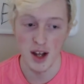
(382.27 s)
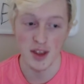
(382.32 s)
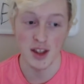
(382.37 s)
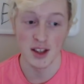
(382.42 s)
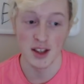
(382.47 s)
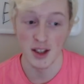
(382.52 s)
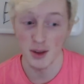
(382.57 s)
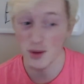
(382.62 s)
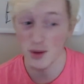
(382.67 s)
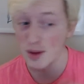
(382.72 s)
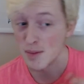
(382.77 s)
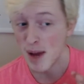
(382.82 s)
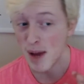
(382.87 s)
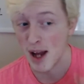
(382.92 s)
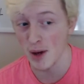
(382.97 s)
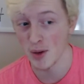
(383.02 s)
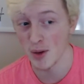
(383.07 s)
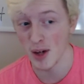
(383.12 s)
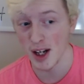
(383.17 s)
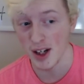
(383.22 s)
This was back when
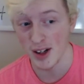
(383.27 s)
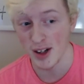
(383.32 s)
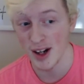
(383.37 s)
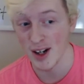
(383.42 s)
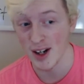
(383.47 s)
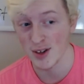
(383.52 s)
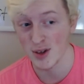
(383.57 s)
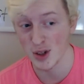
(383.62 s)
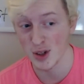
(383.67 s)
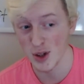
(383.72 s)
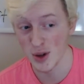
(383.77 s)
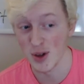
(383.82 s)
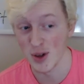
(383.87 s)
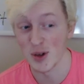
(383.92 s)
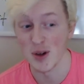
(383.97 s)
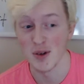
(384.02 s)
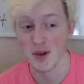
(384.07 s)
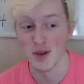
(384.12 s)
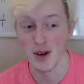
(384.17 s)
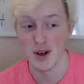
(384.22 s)
I could actually do a
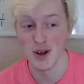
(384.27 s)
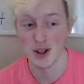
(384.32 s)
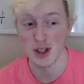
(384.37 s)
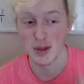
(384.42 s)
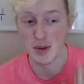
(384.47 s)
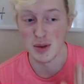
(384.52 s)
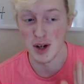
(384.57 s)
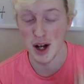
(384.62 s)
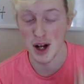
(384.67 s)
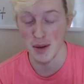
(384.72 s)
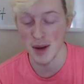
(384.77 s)
24 hour stream and not pass